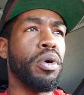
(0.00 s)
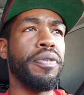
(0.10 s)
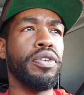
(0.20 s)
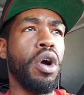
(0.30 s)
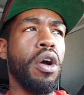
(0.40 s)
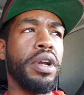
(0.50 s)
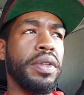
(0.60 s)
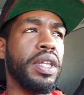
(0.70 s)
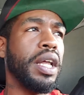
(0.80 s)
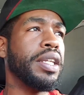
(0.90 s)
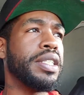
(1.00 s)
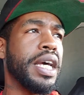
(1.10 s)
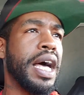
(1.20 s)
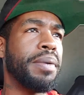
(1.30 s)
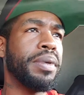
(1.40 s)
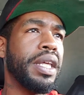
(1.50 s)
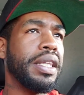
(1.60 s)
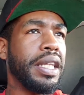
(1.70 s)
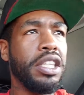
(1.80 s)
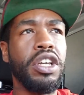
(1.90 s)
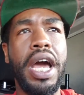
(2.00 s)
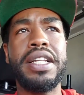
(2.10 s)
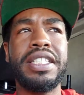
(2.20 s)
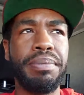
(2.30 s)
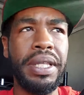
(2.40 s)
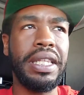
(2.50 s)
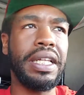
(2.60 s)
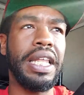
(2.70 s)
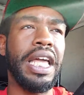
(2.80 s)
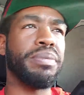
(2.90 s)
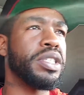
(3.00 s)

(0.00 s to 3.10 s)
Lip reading: or if you already done the job, then you got to submit the claim.